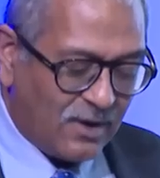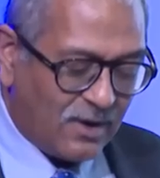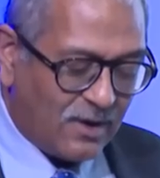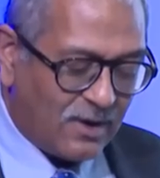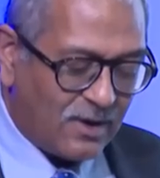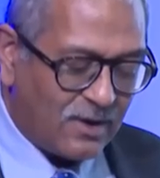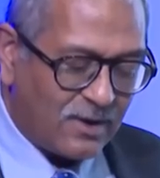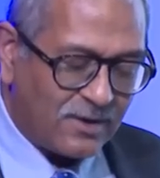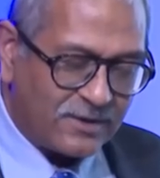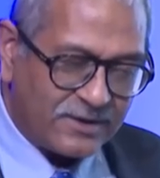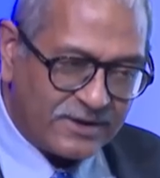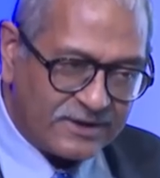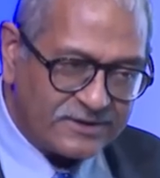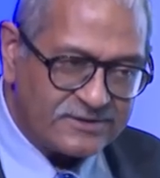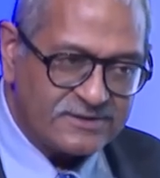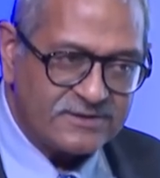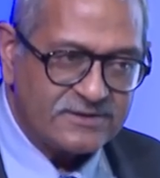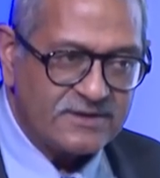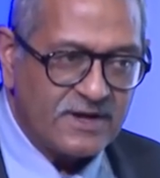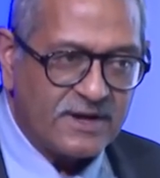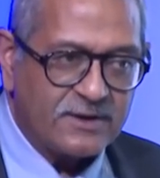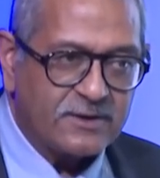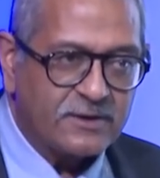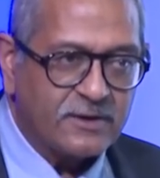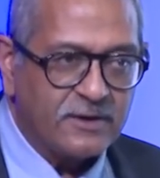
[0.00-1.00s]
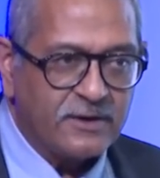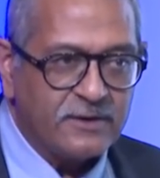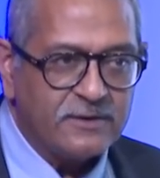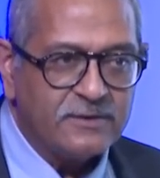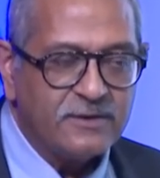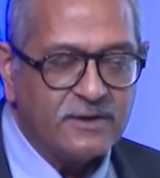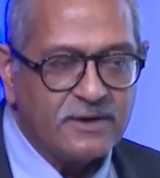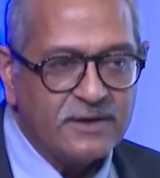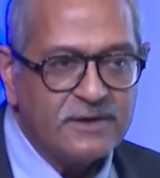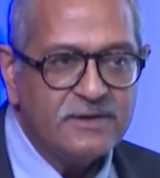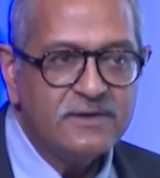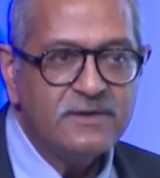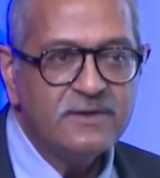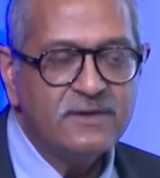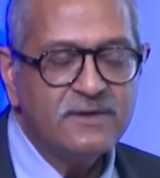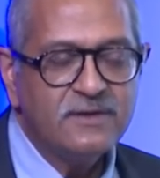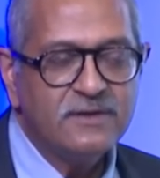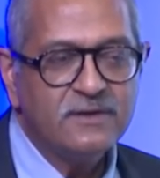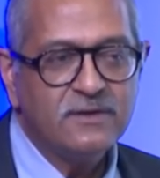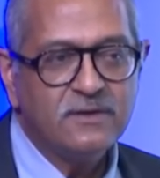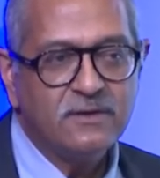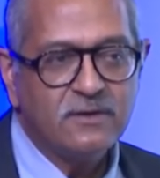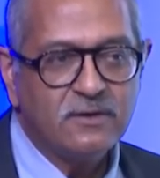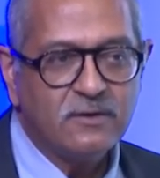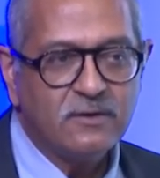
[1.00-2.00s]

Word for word: Uh, yes, at, in in the